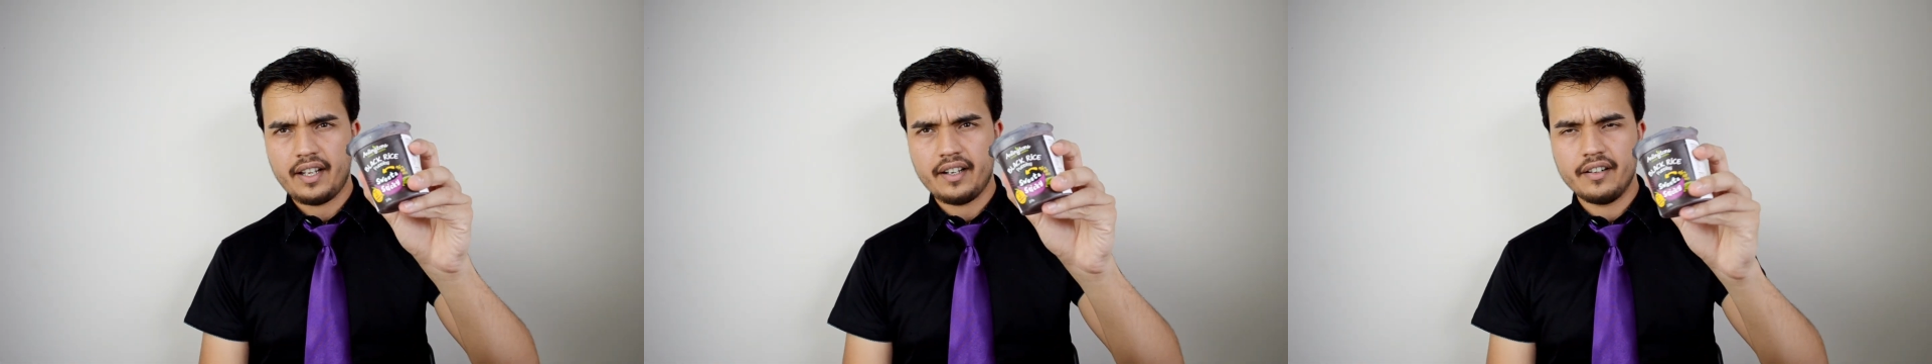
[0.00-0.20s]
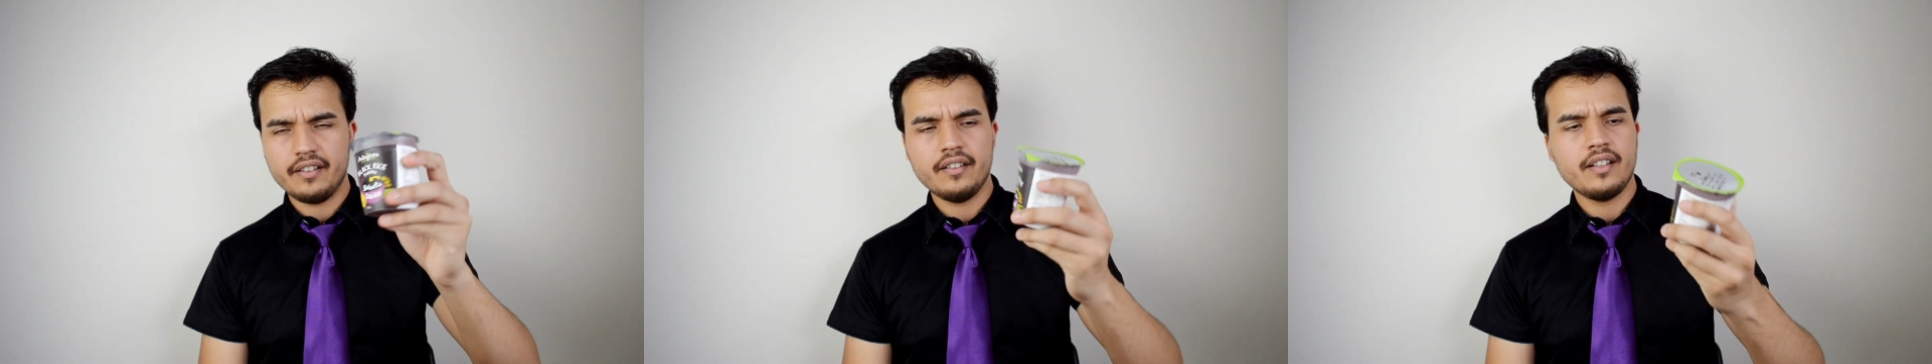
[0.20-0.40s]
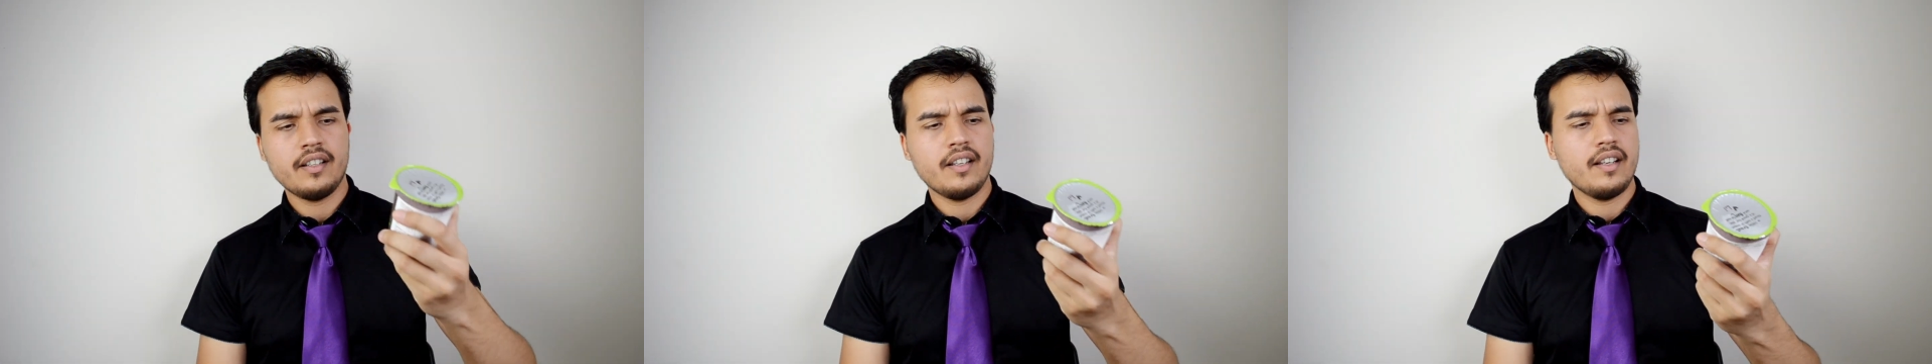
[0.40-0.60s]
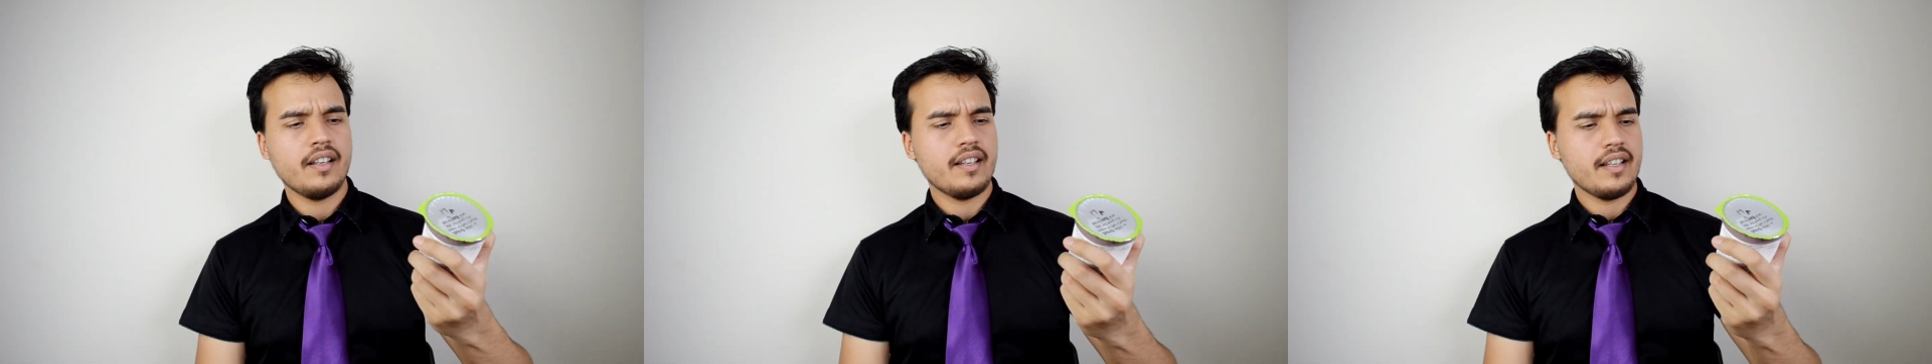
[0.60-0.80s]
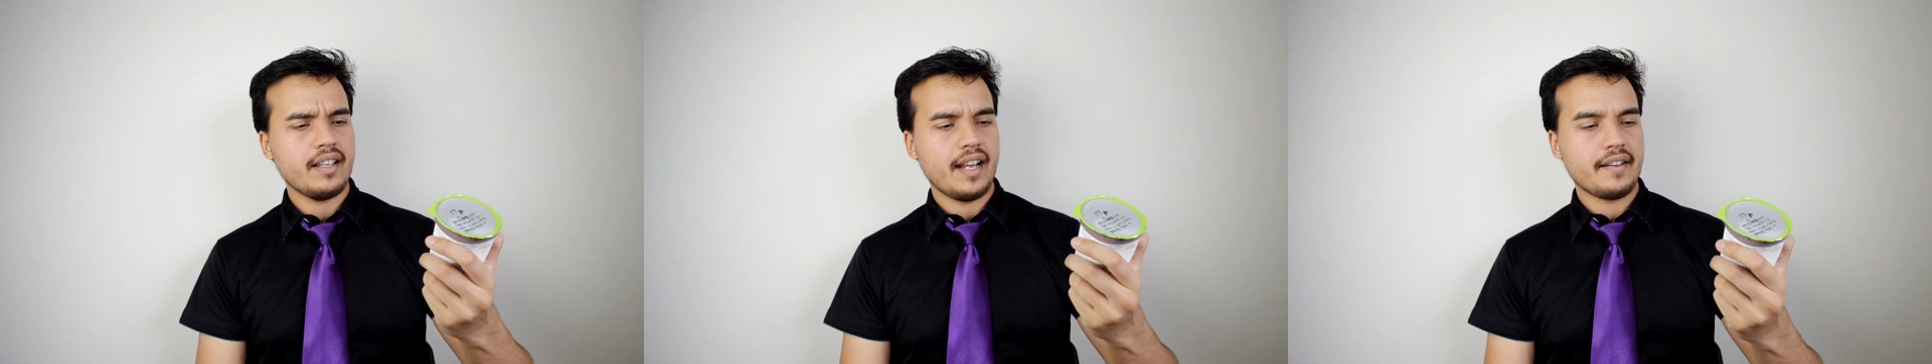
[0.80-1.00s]
here.
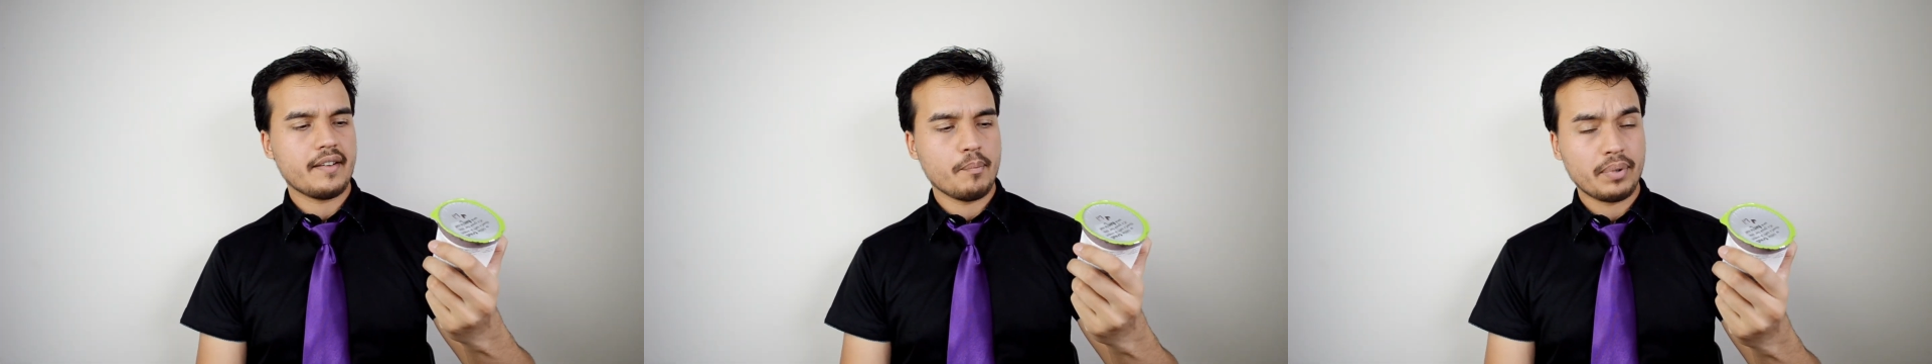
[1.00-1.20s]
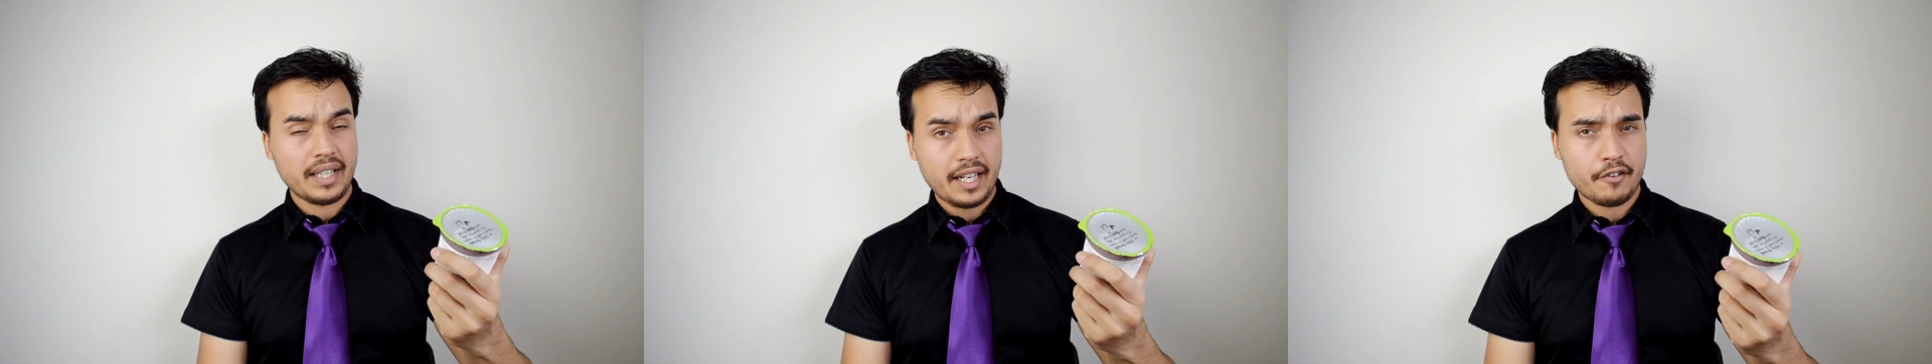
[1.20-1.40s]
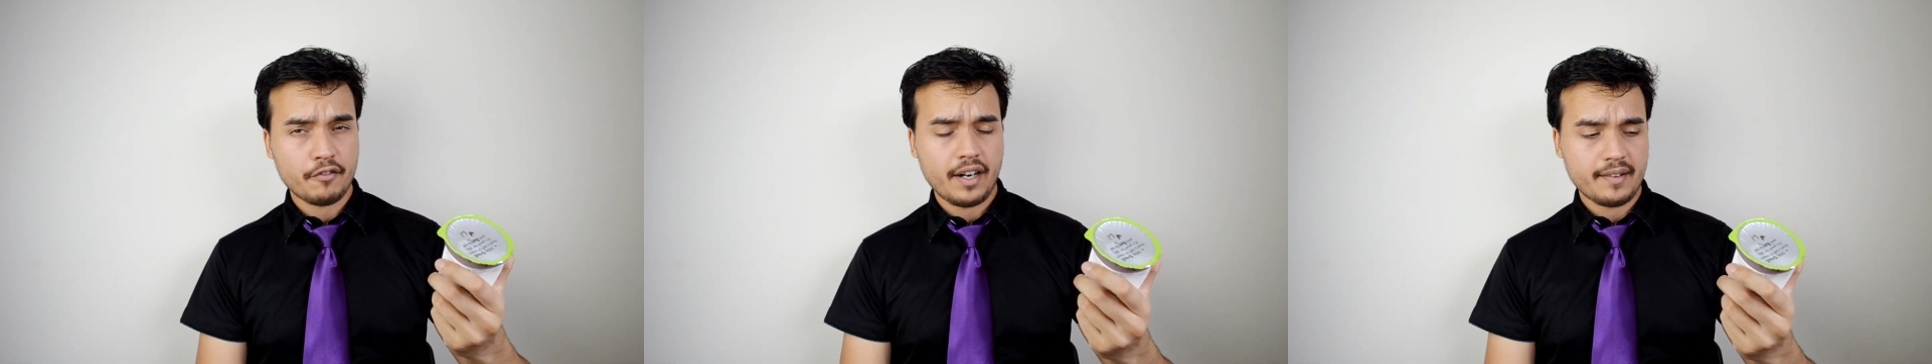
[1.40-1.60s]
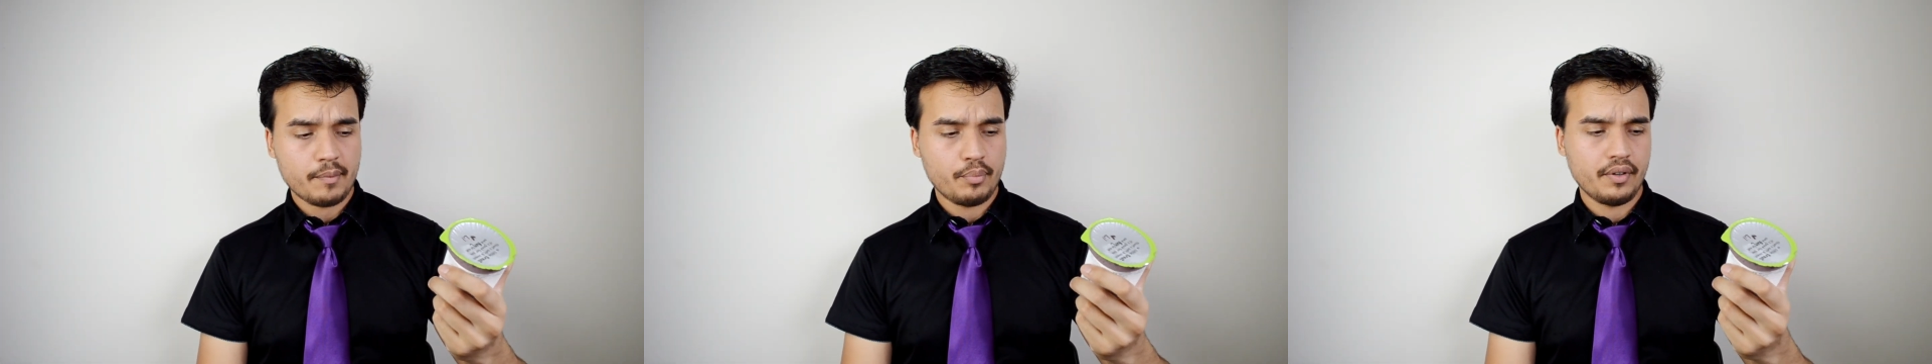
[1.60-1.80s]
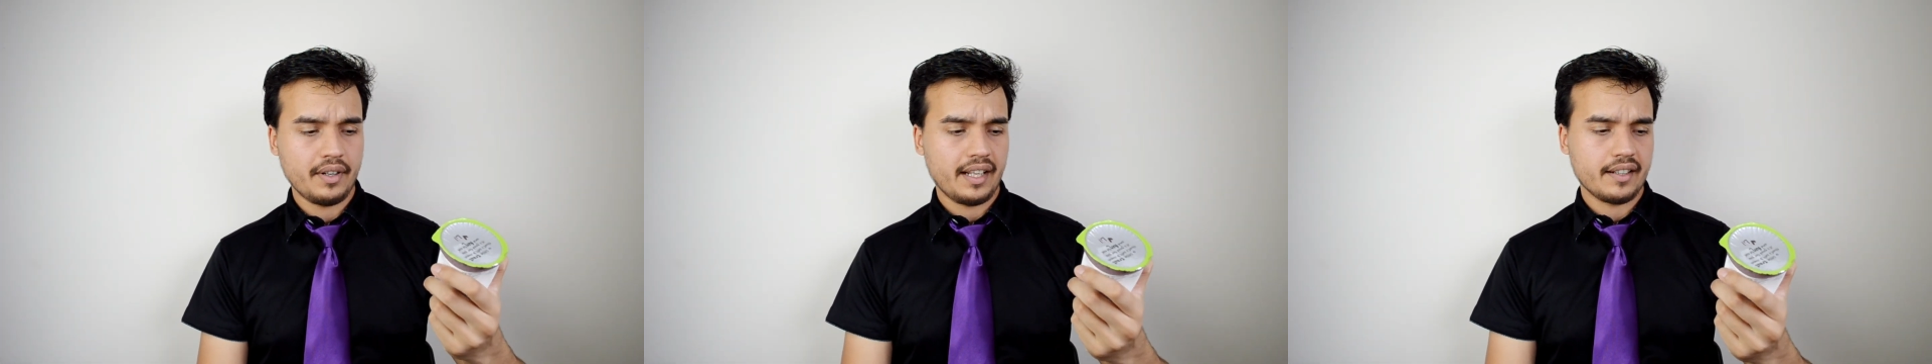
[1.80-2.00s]
It's a black rice
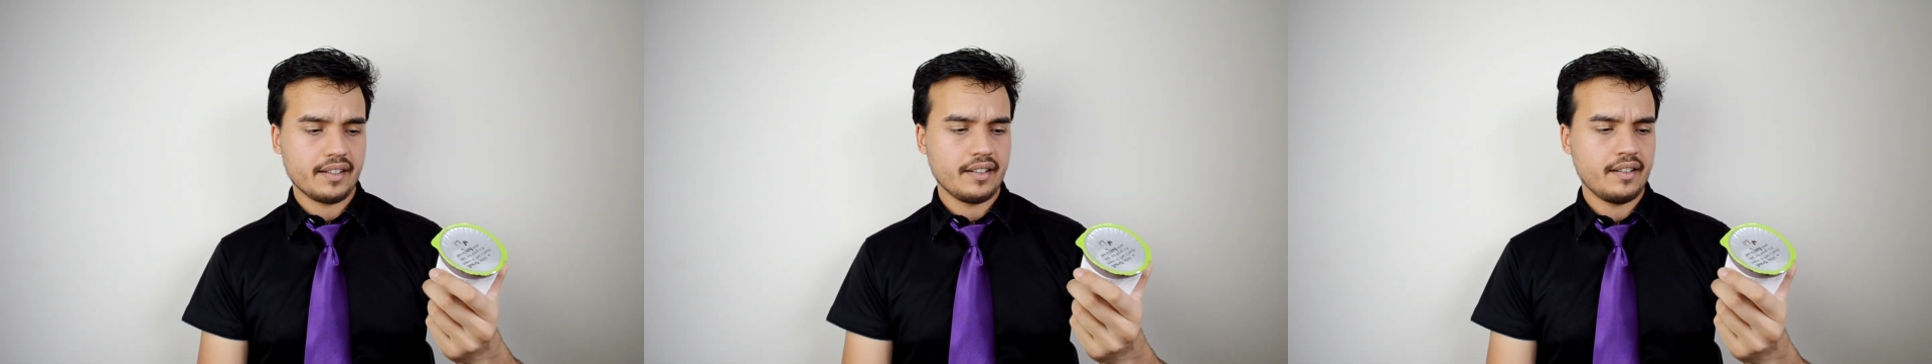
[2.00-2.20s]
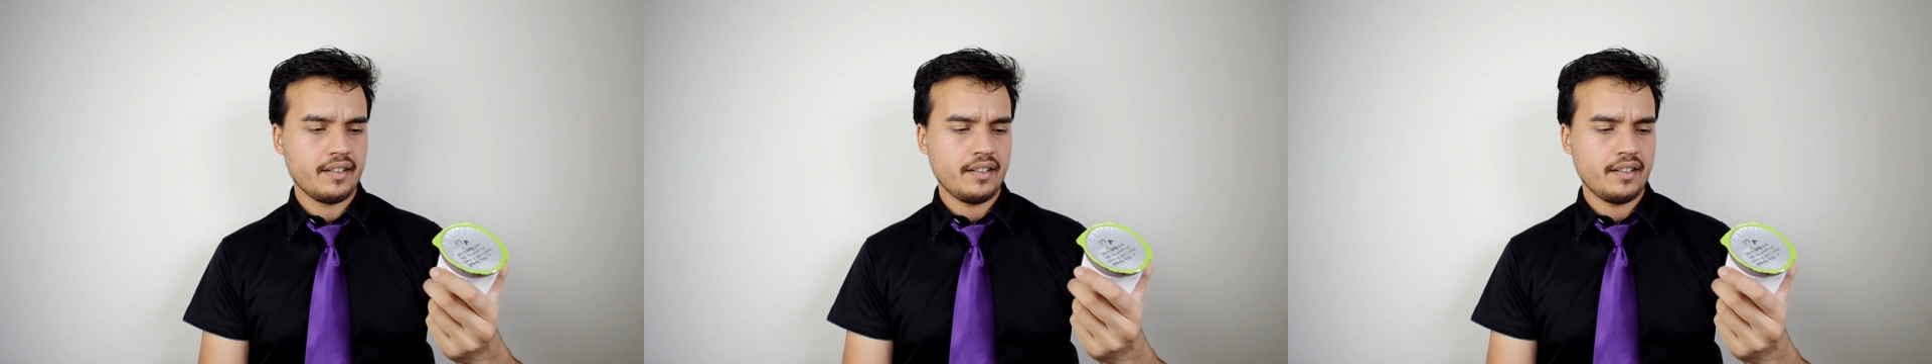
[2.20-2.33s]
pudding.